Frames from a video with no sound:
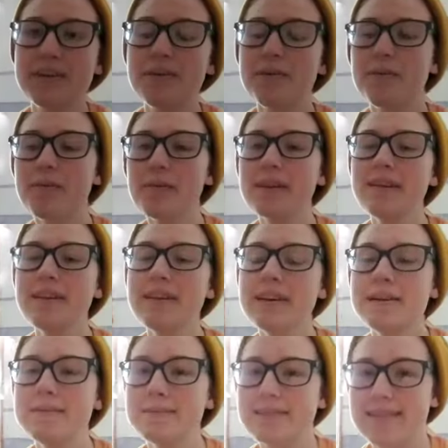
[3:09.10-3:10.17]
really
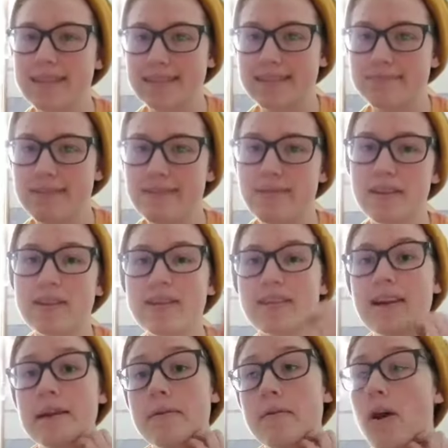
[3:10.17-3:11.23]
upsets me when they're like,